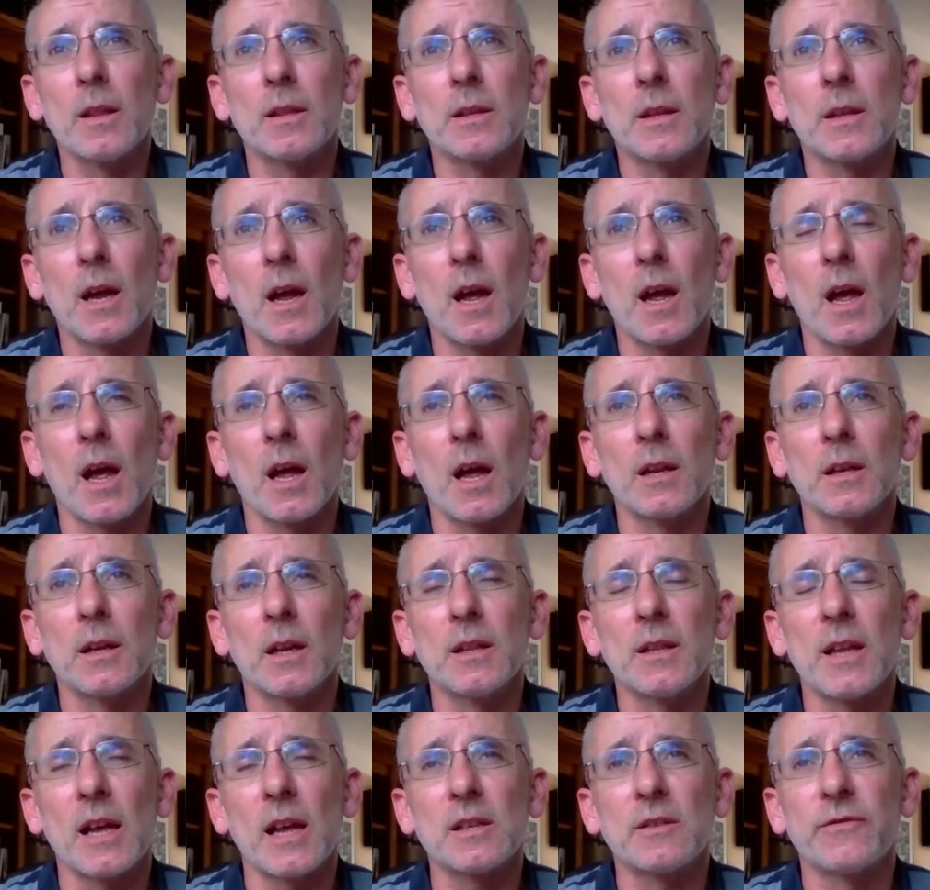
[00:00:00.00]

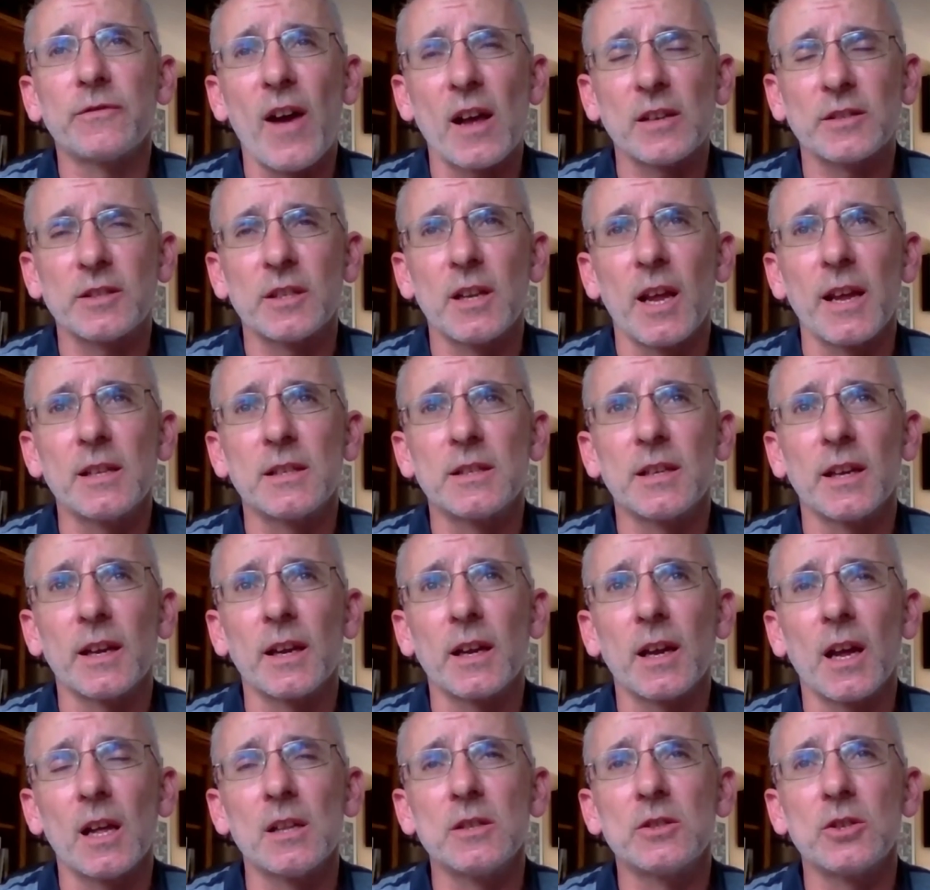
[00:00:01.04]
that's
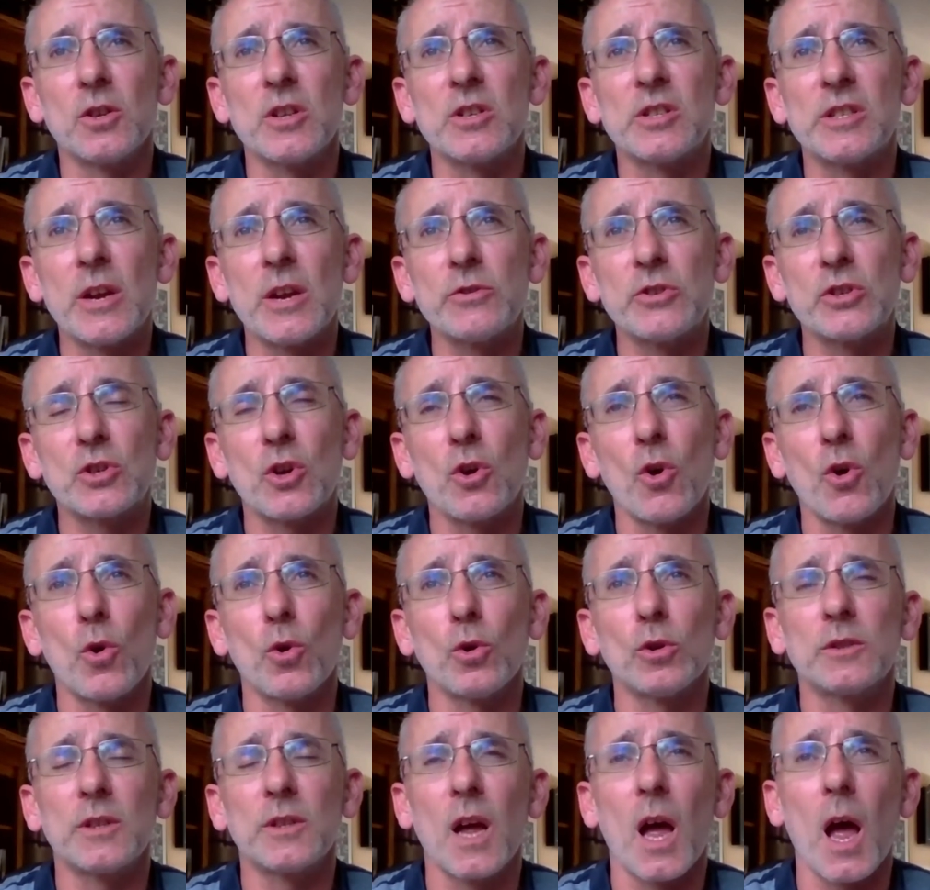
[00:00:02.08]
fascinating. And so the series is
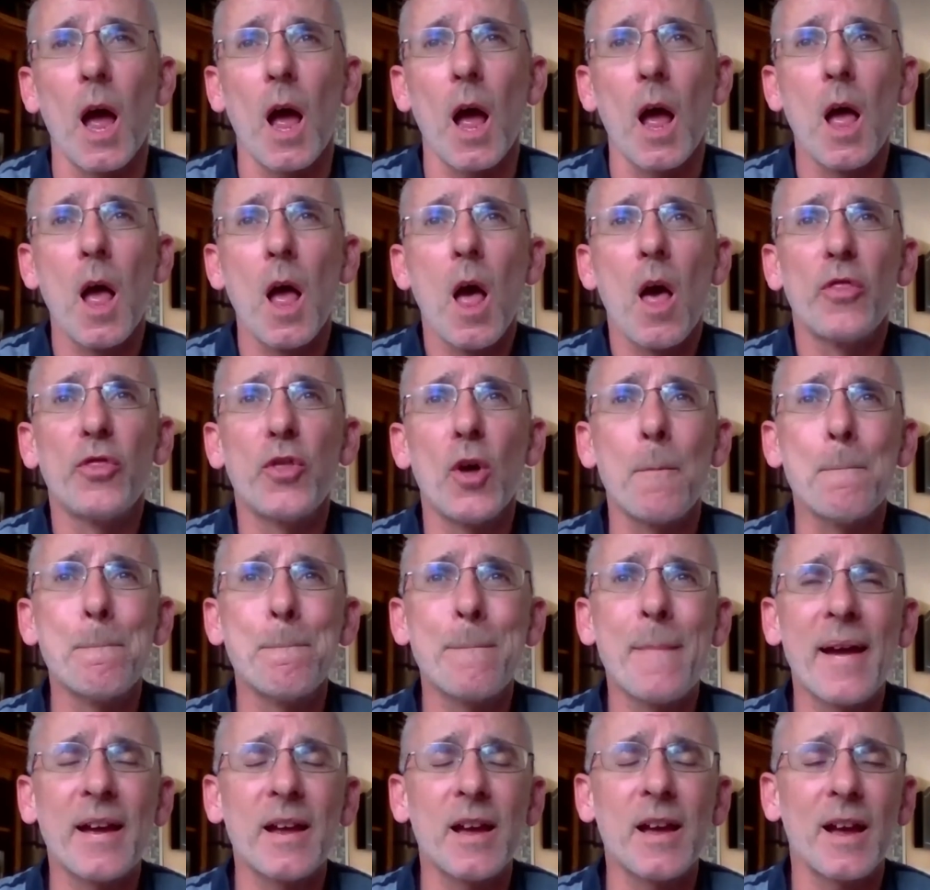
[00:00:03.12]
called The
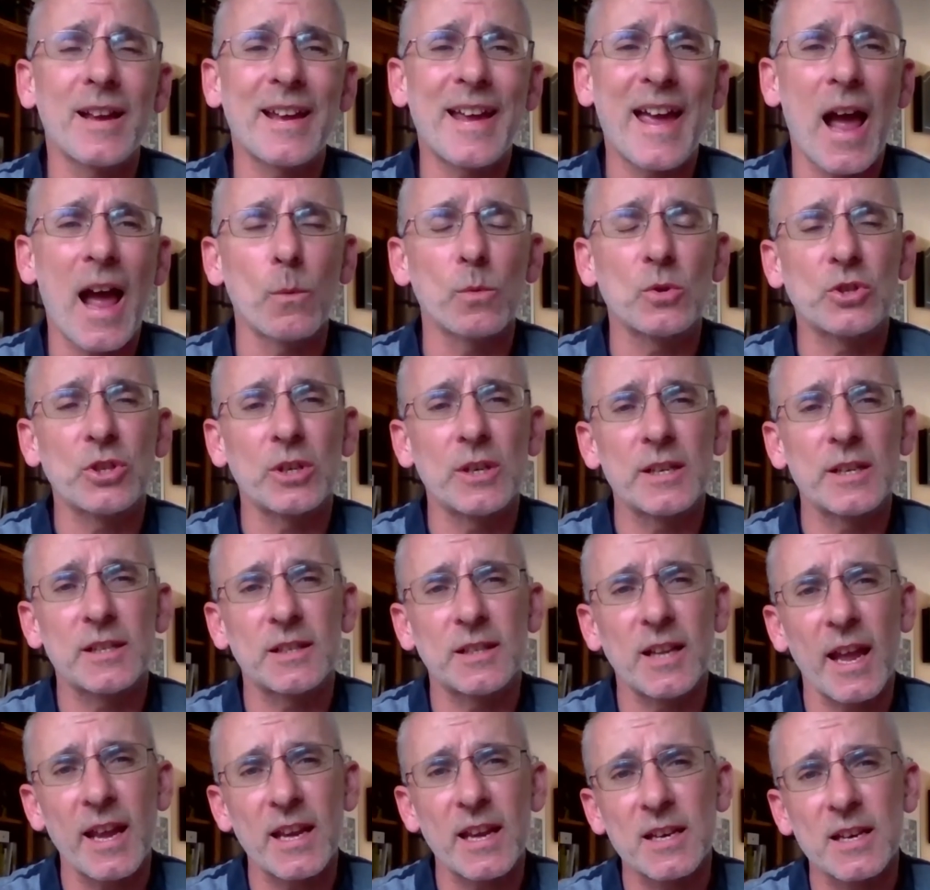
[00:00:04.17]
Mega Council
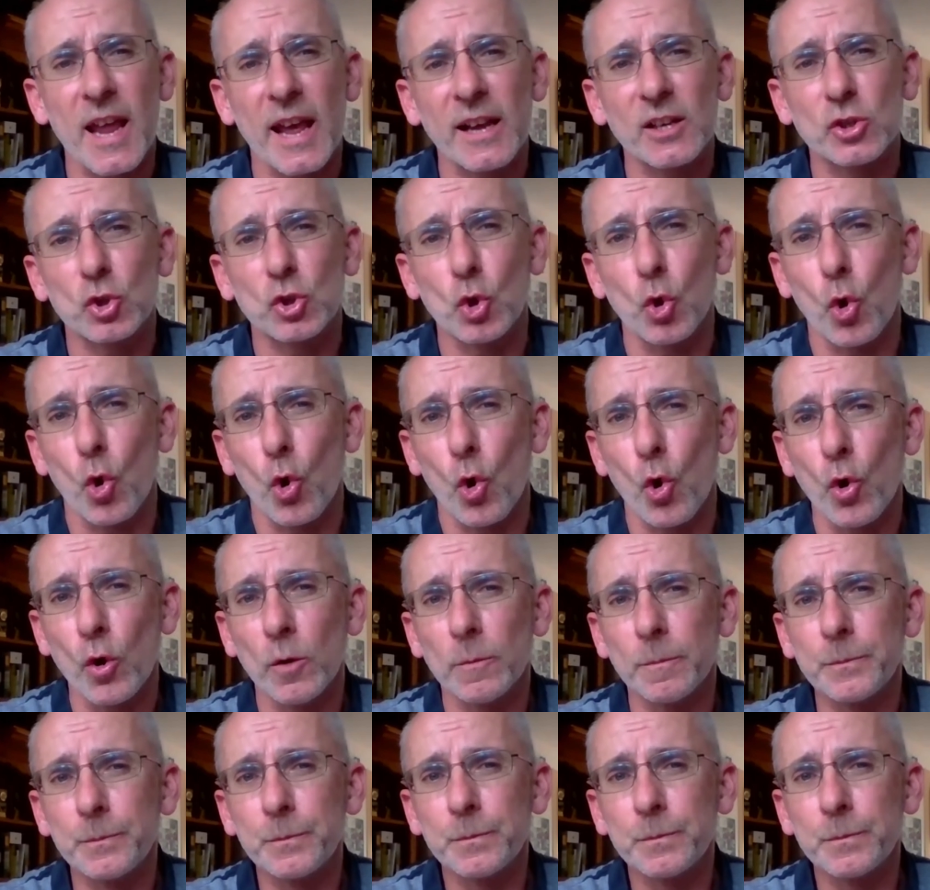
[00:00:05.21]
Estate Next Door.